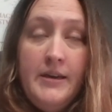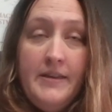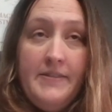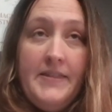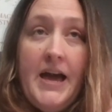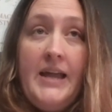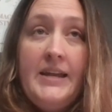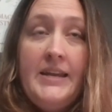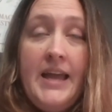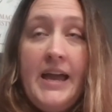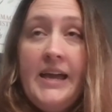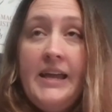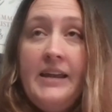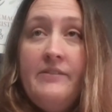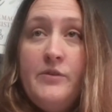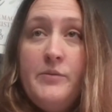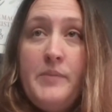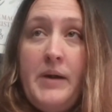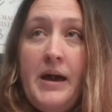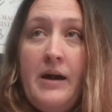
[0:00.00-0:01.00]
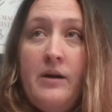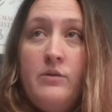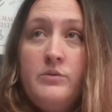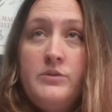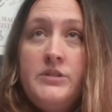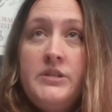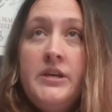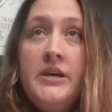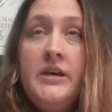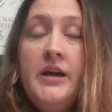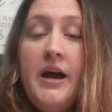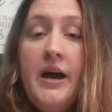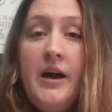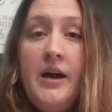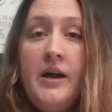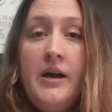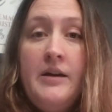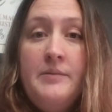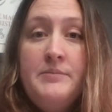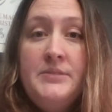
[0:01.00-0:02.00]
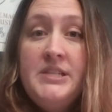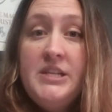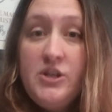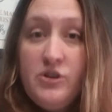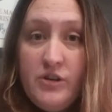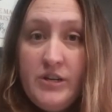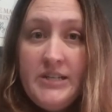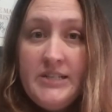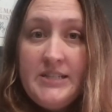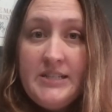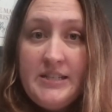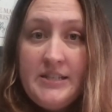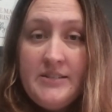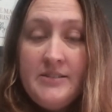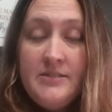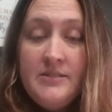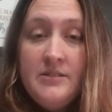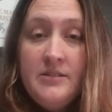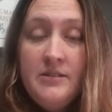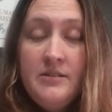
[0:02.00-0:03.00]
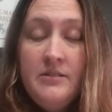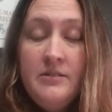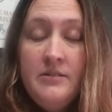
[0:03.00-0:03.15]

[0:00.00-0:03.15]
that negative amount decreases,